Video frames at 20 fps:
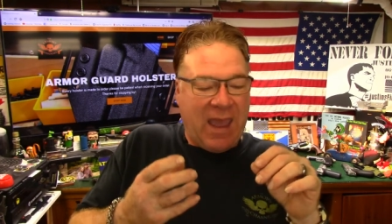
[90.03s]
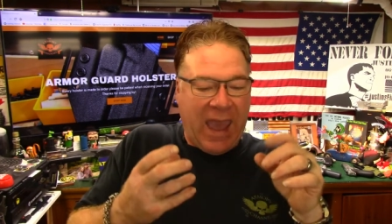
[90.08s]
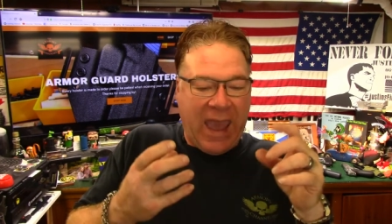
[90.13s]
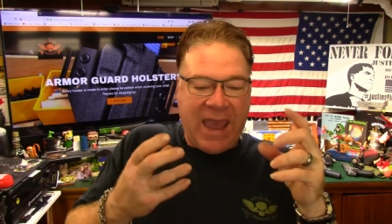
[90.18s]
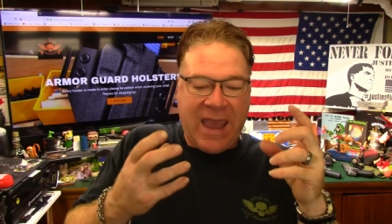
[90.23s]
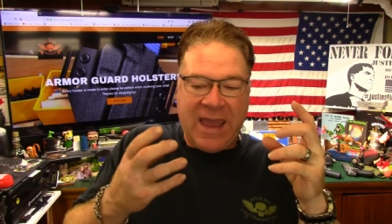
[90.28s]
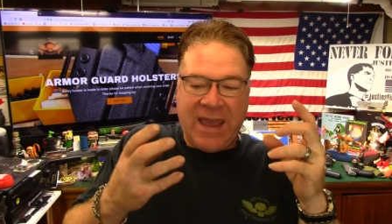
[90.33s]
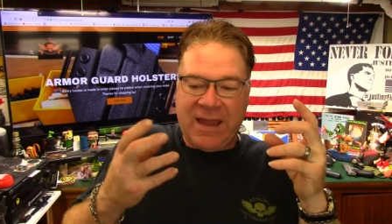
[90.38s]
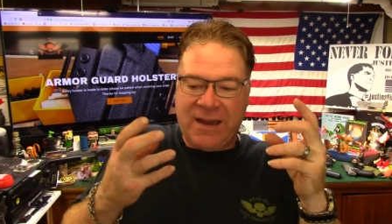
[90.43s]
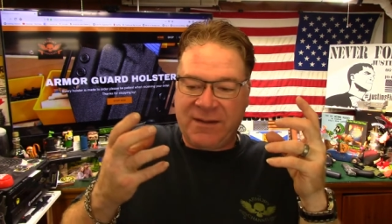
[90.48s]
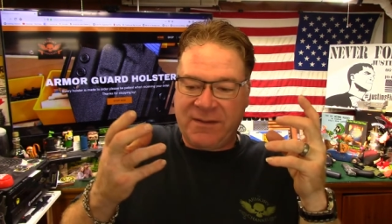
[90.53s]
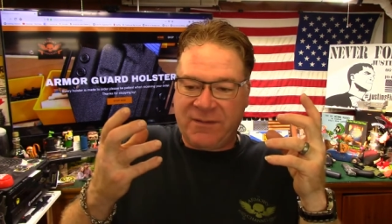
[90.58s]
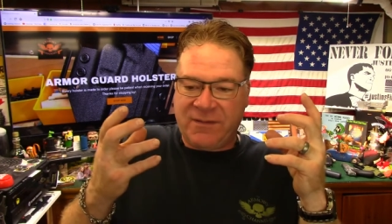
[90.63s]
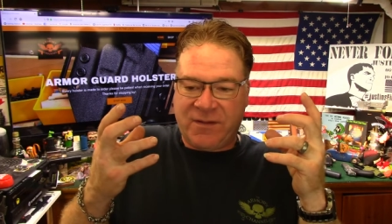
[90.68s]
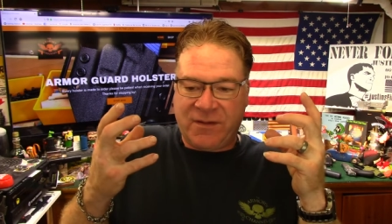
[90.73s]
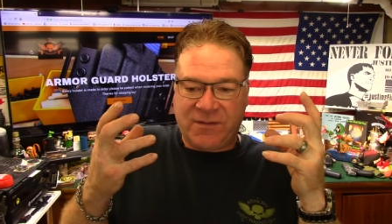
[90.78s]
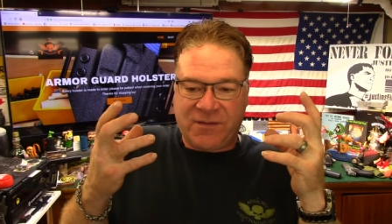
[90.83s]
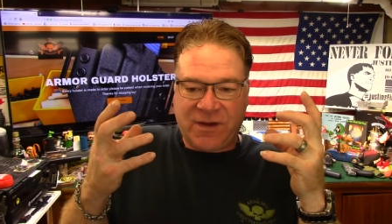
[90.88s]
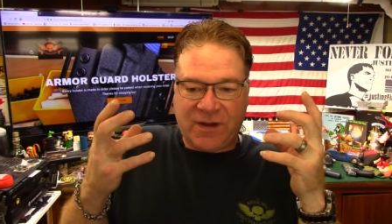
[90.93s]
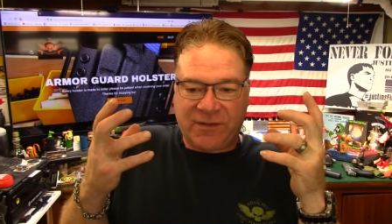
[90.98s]

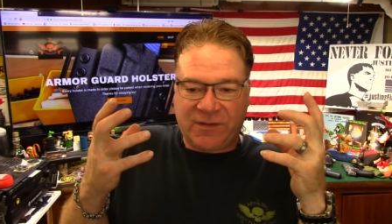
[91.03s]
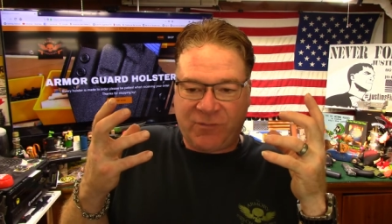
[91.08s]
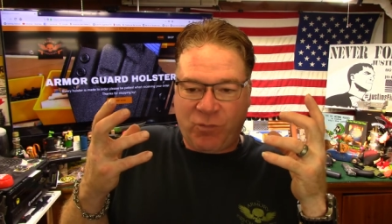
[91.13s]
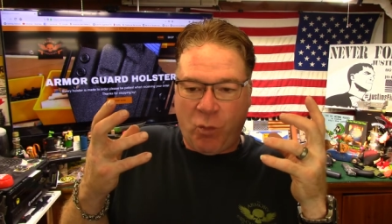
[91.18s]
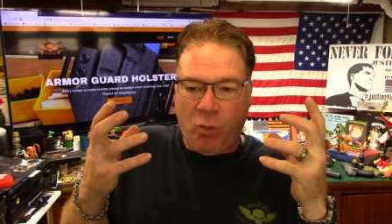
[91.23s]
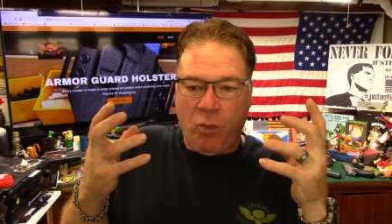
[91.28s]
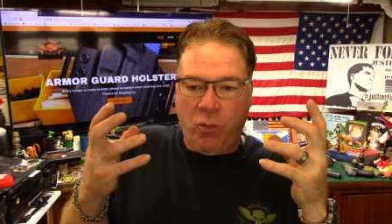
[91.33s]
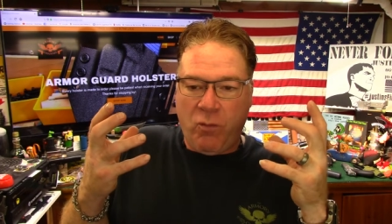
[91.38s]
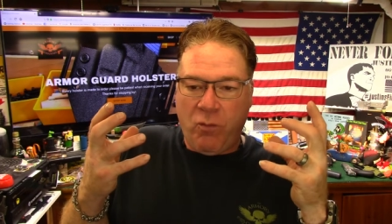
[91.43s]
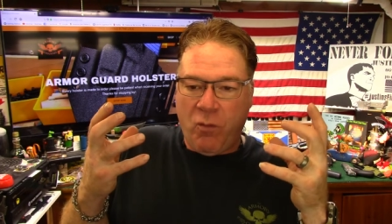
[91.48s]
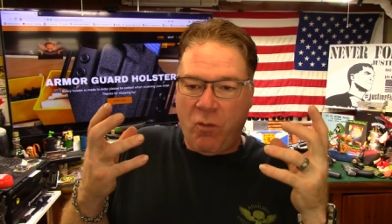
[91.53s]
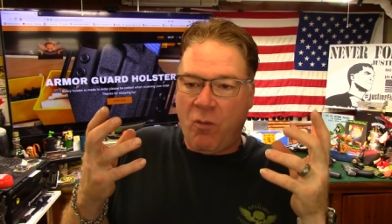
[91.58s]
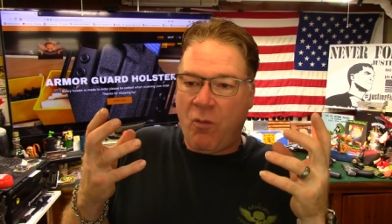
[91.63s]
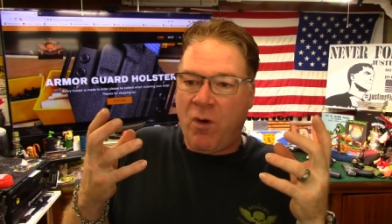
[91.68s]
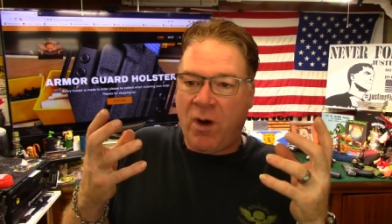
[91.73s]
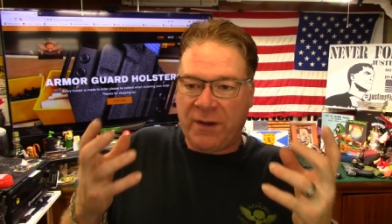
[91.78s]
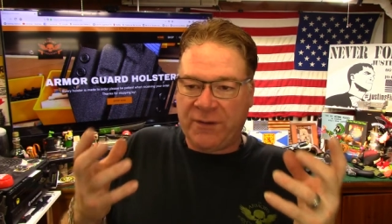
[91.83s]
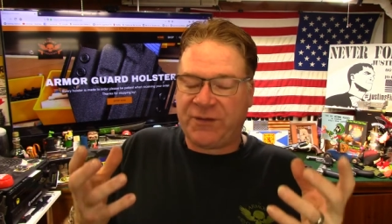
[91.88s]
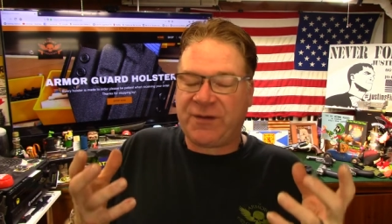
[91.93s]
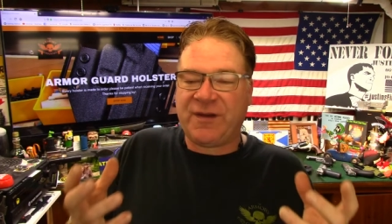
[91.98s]
and just
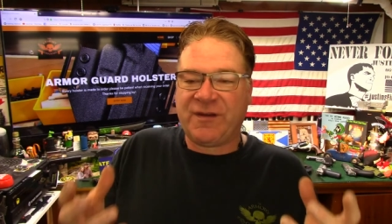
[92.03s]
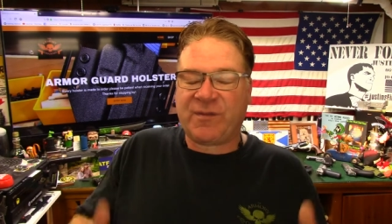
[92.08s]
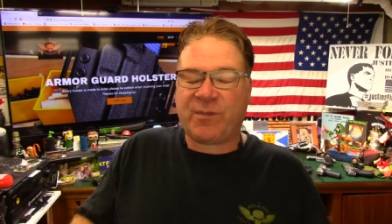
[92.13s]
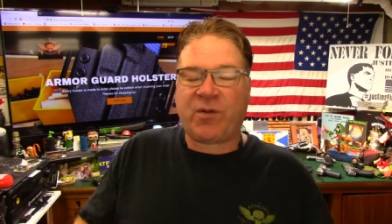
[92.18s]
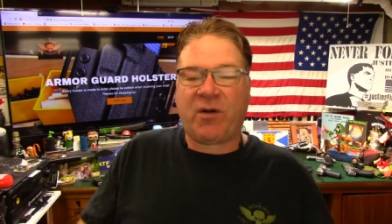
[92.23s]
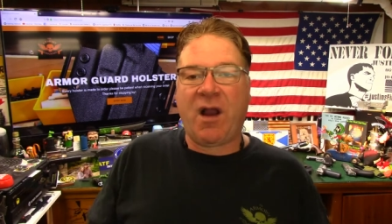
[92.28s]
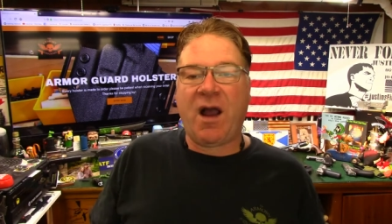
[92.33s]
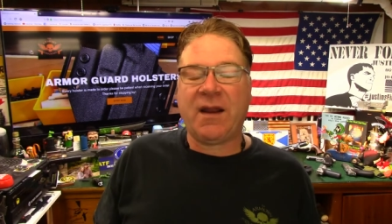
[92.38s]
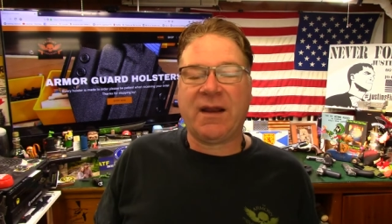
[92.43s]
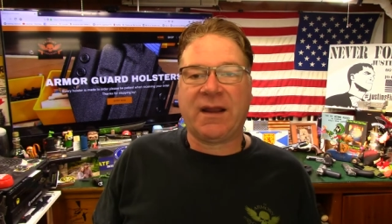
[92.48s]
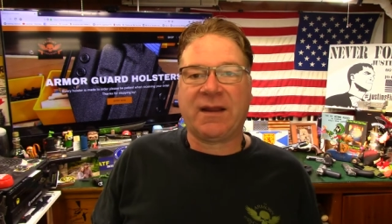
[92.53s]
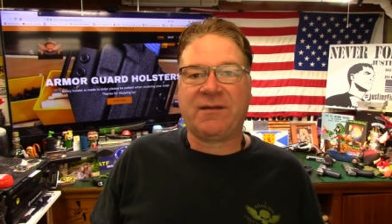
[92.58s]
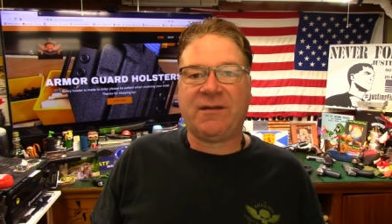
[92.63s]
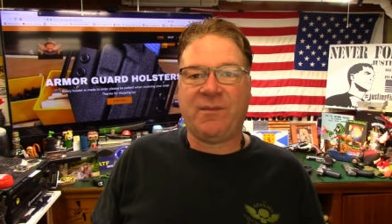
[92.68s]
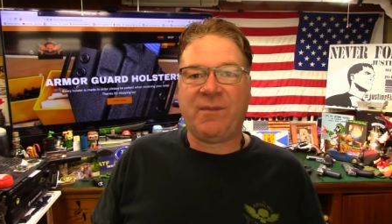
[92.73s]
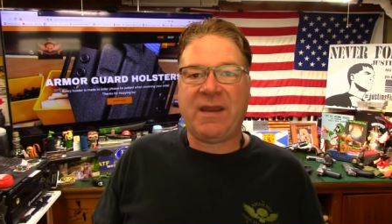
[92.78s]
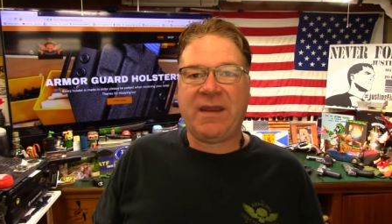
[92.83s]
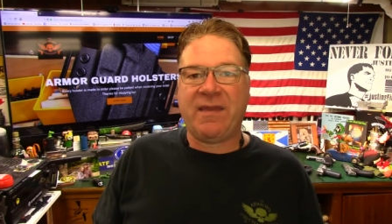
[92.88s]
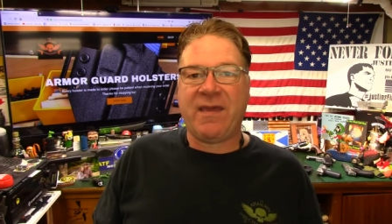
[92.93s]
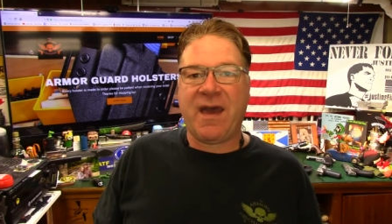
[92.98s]
wants his product
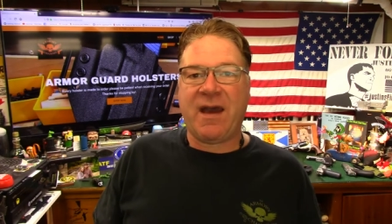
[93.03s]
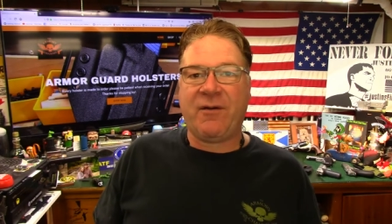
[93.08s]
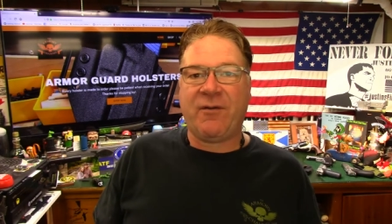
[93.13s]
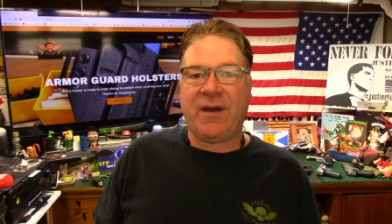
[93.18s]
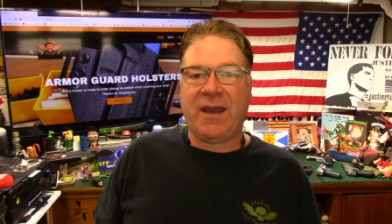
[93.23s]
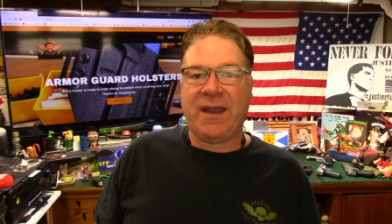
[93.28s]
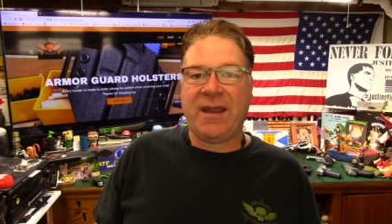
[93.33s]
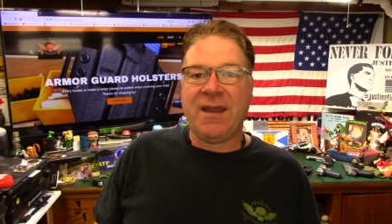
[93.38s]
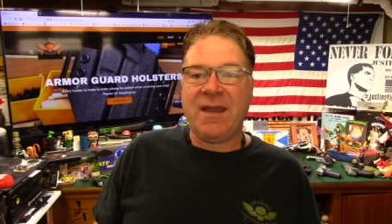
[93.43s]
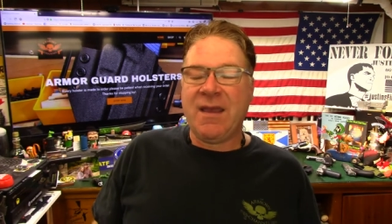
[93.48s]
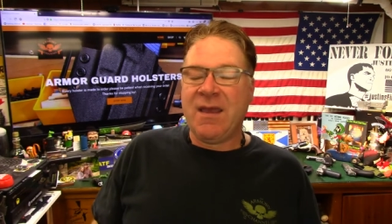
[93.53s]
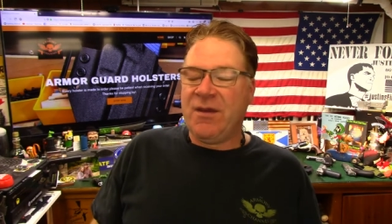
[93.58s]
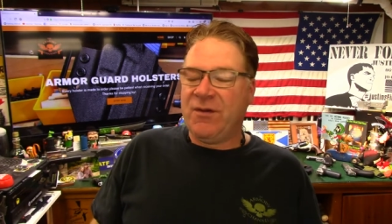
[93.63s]
to be that way?